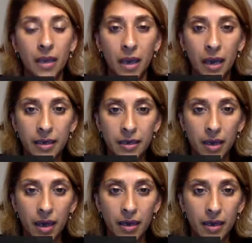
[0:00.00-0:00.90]

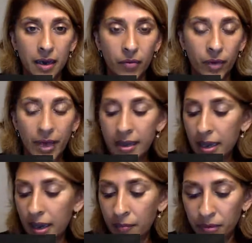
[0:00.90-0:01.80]
I
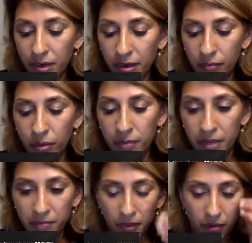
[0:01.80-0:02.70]
operated on
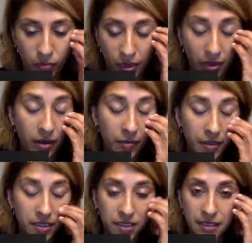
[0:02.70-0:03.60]
on a
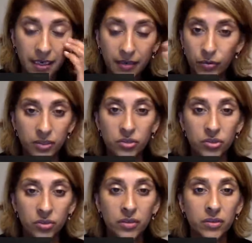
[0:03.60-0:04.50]
patient that I wasn't
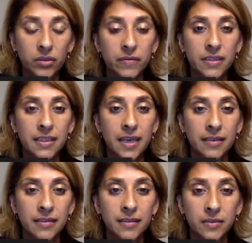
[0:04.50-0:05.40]
sure of the COVID
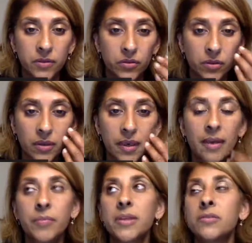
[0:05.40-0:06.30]
status, and this was early
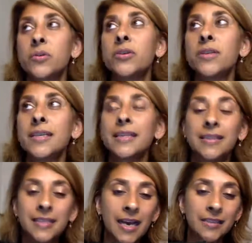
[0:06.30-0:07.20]
on because we couldn't get the
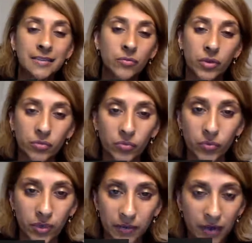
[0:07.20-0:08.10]
test and we
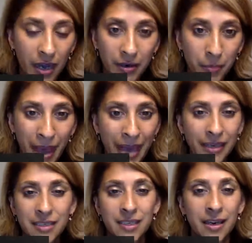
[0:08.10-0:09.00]
wouldn't have gotten it back
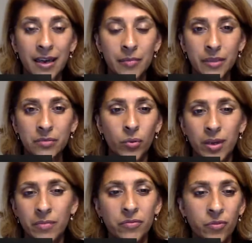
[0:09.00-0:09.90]
in time. It's way
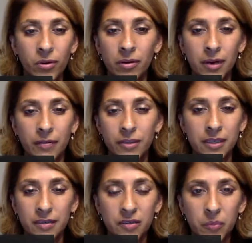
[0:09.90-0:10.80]
before
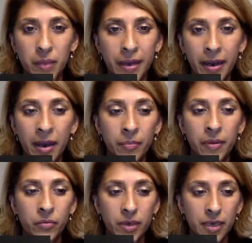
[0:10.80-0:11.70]
everything sped up
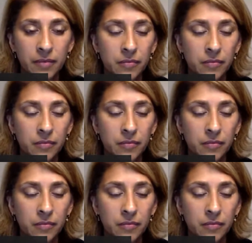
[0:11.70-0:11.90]
and we got